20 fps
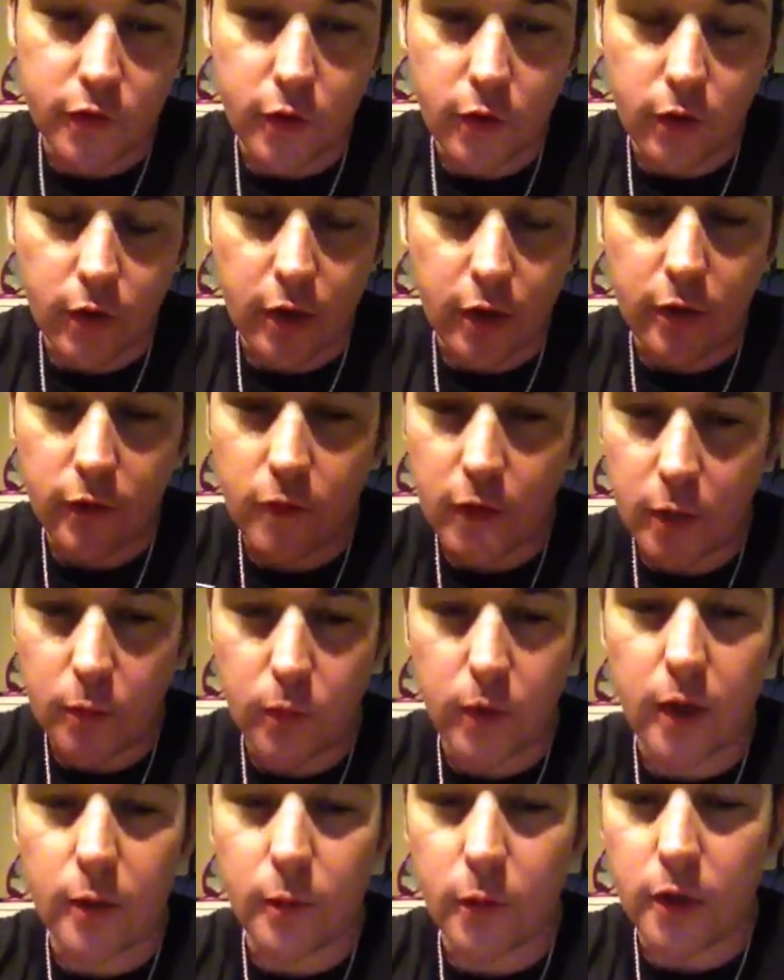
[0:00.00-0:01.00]
You don't need to vape
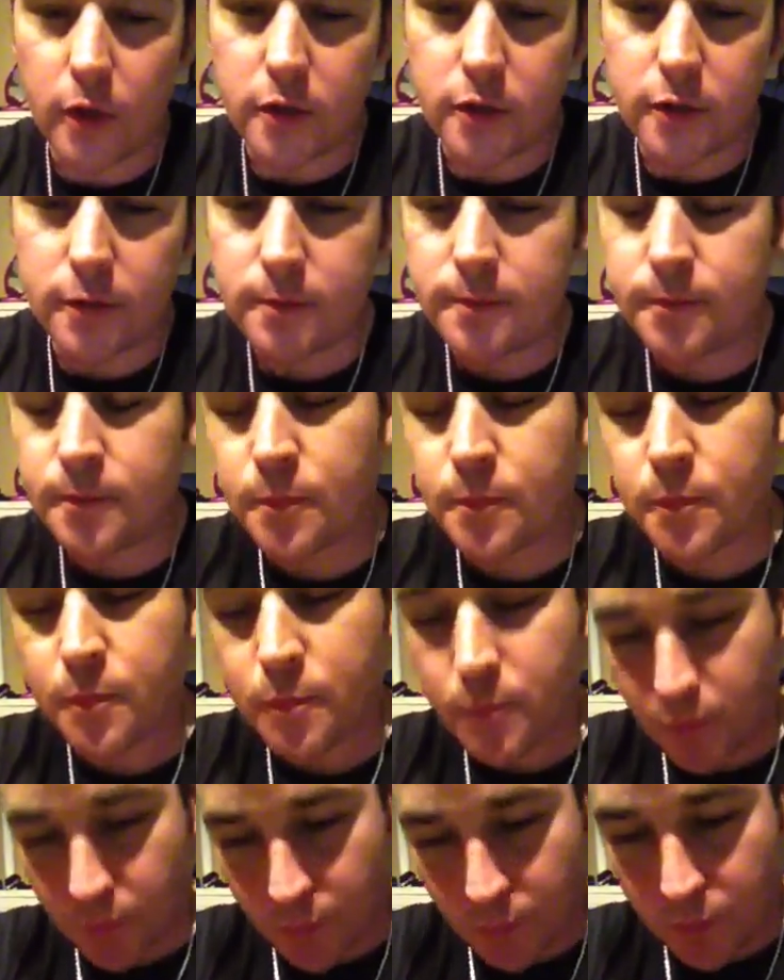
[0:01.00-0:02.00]
that much.
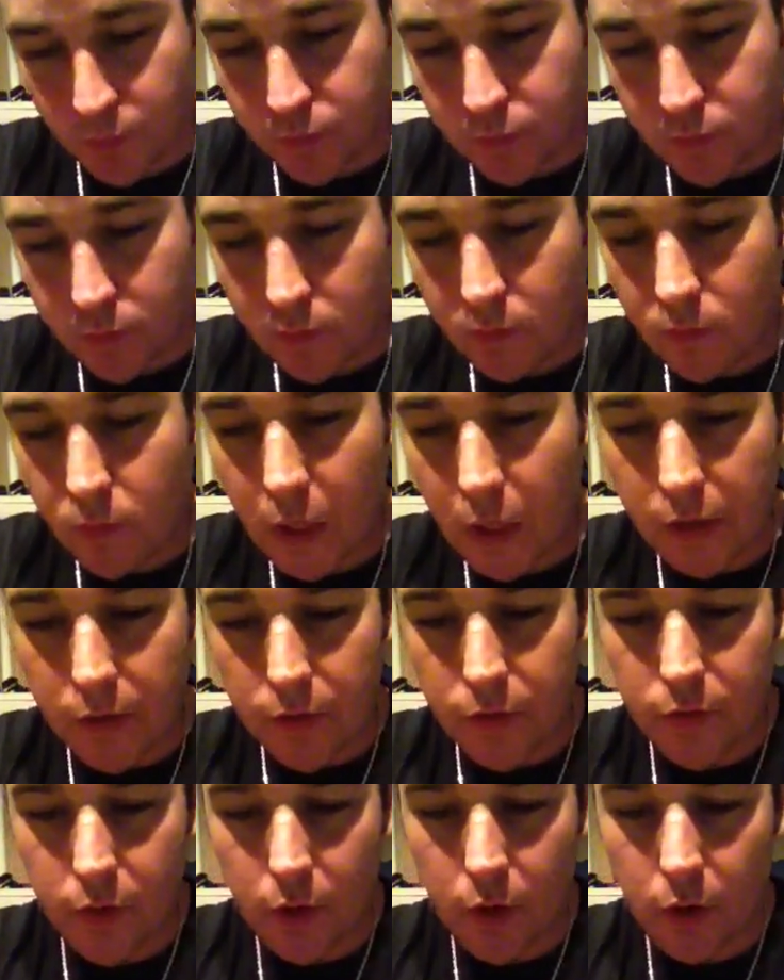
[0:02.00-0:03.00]

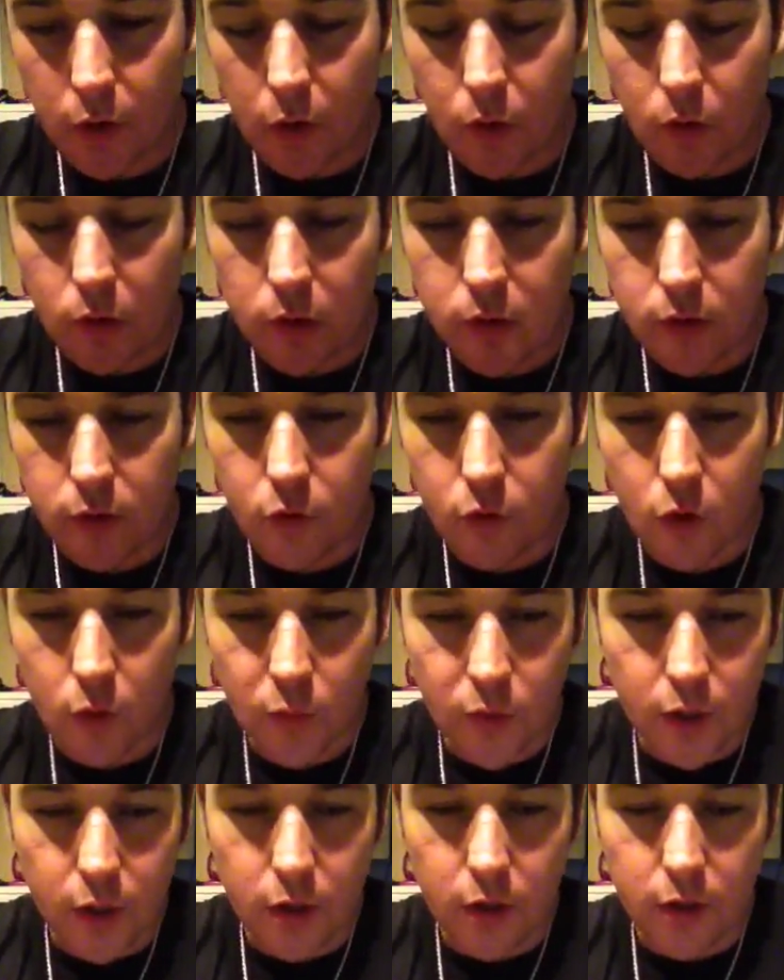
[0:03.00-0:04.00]
So
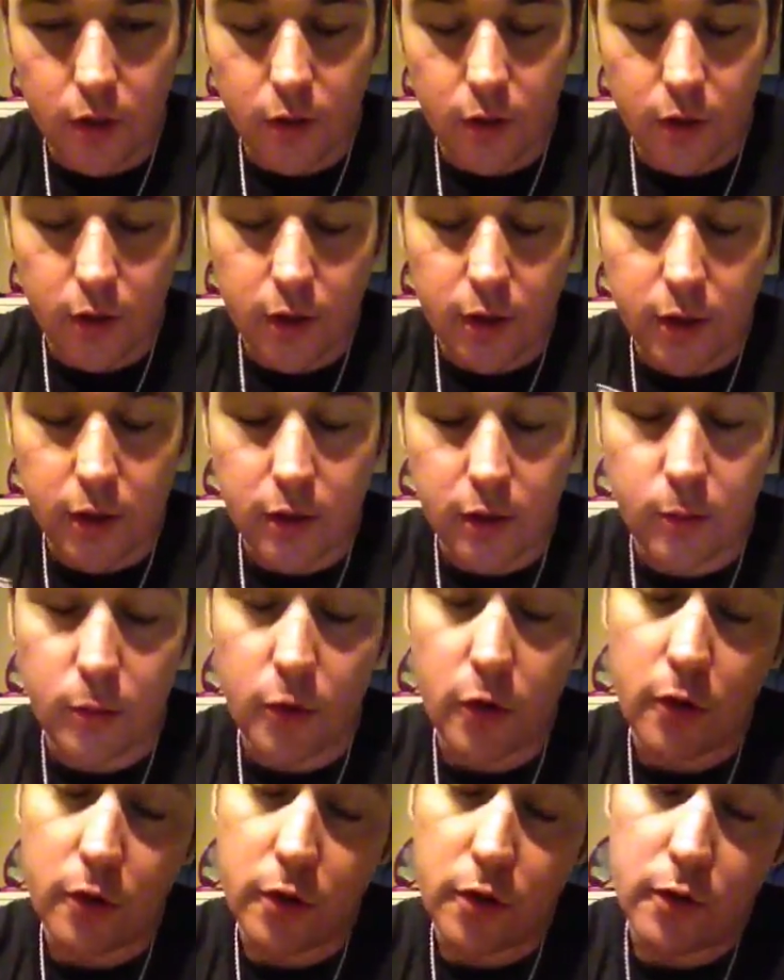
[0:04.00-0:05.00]
normally on a
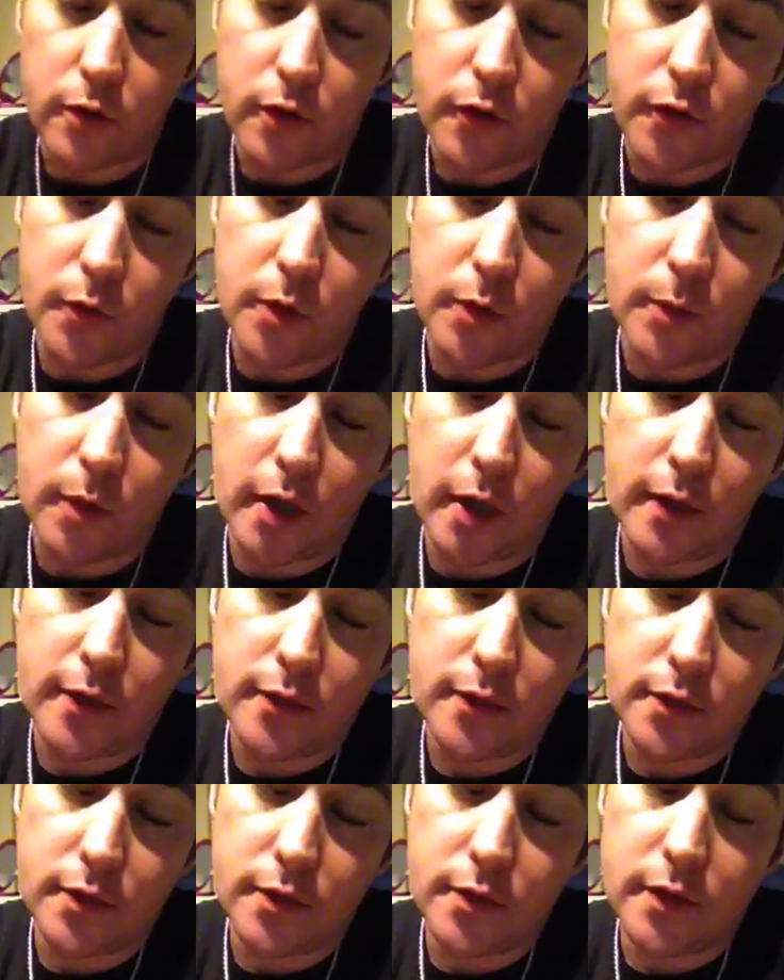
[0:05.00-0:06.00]
Go USB
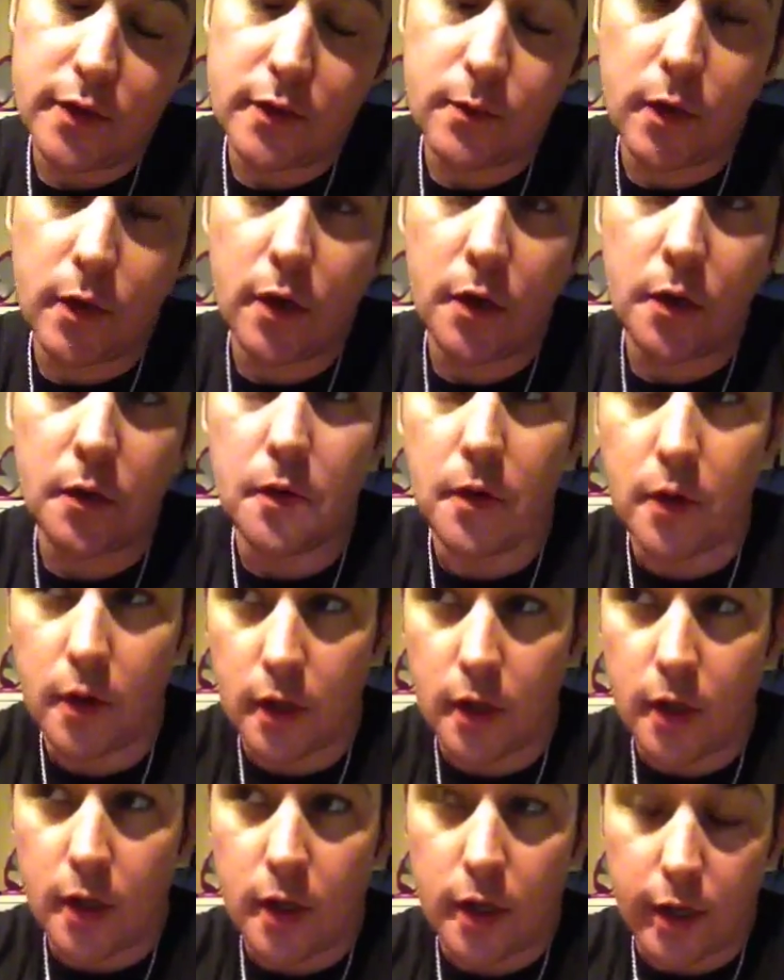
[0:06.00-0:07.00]
pass-through, it's about,
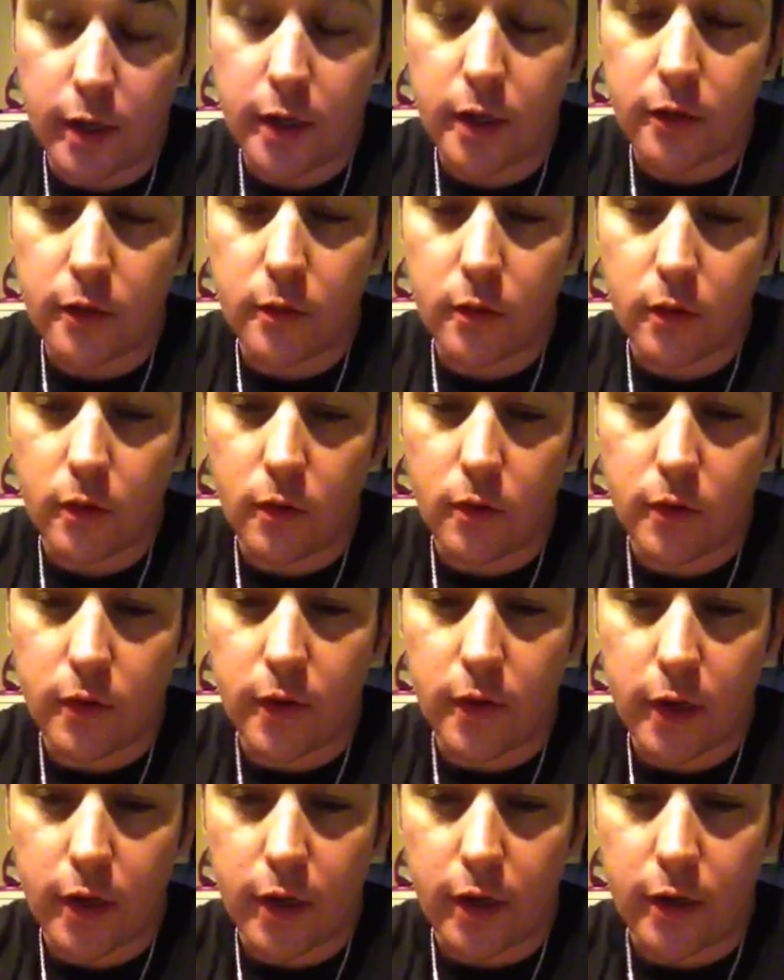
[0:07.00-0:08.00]
I can get through a whole
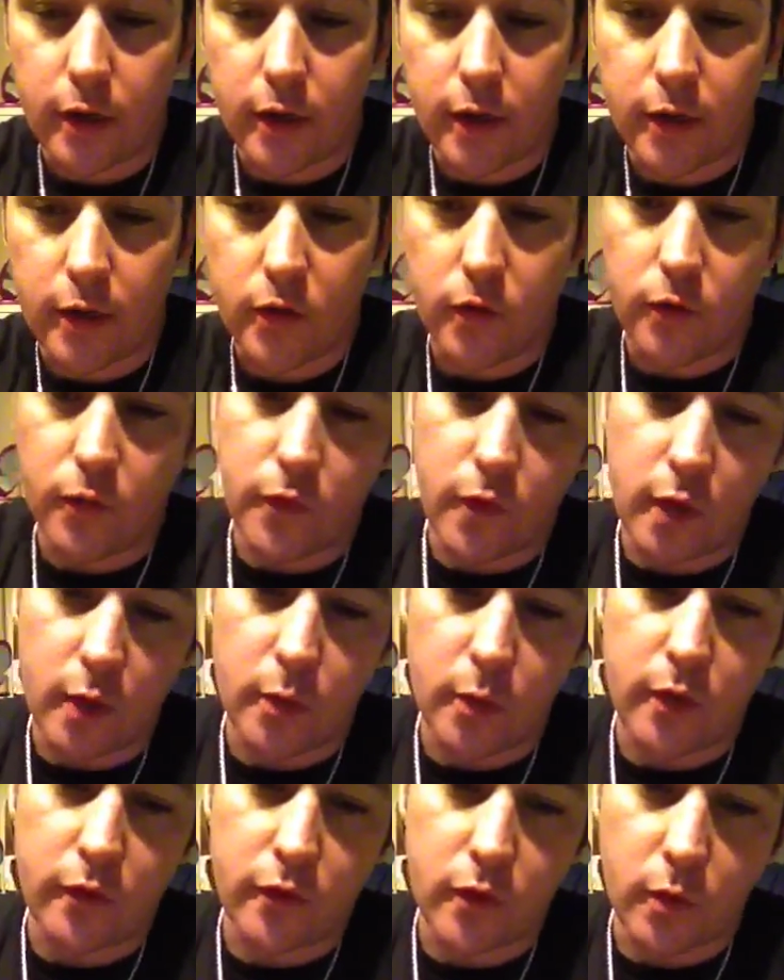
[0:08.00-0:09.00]
day, and that's
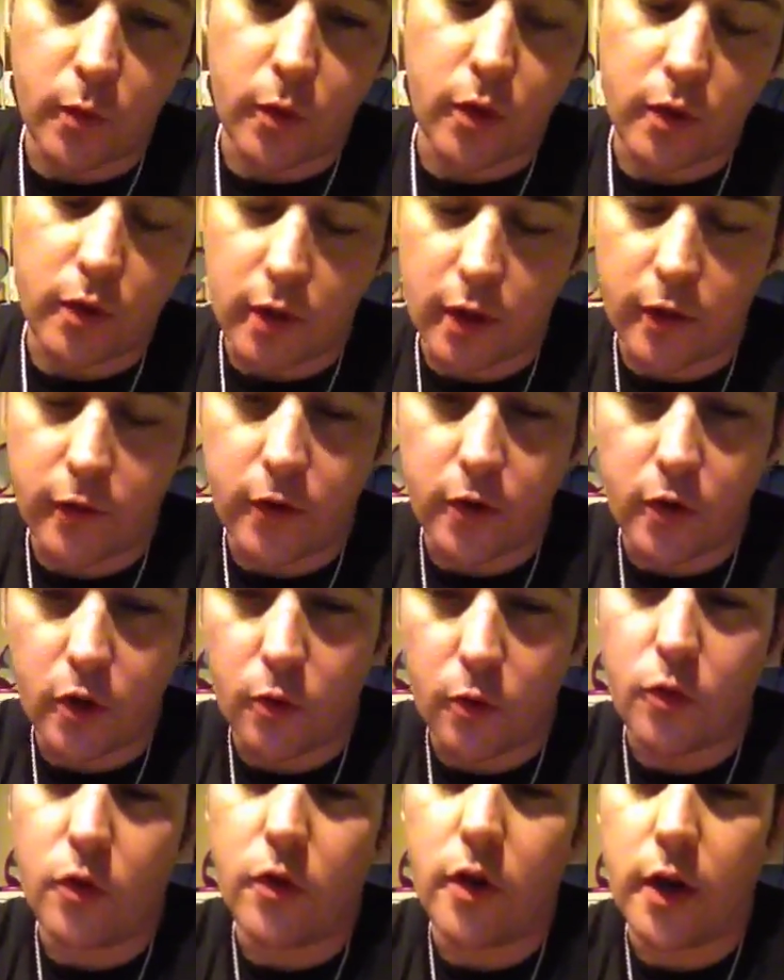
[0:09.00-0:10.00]
vaping from about 11 in the
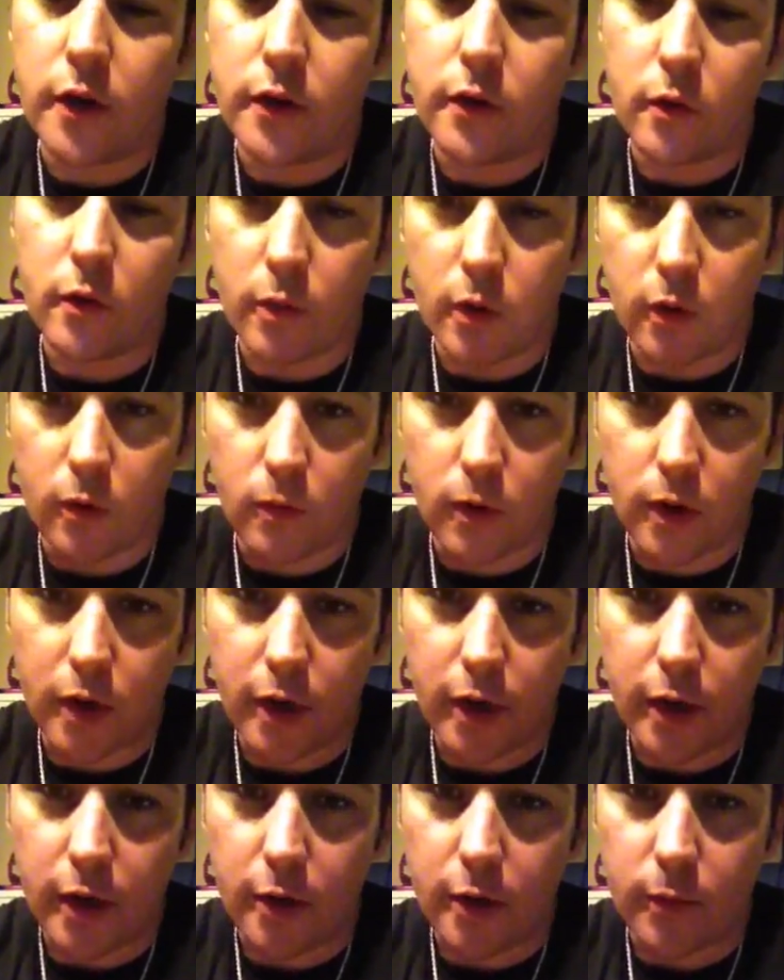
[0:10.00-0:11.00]
morning till about 1
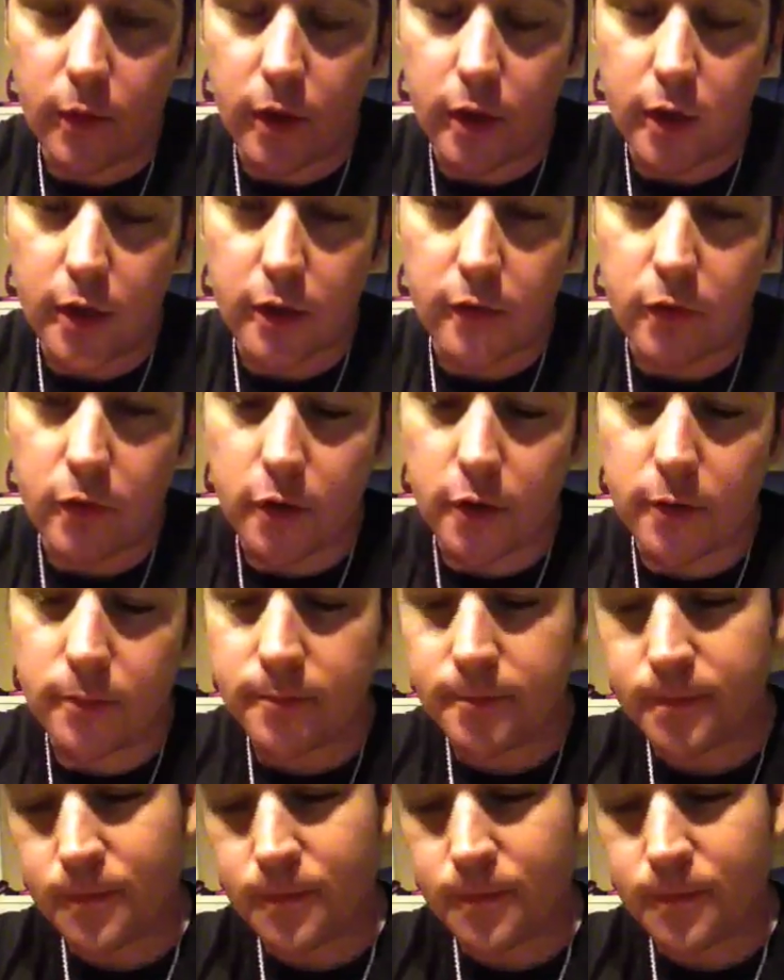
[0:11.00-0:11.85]
a.m. that evening.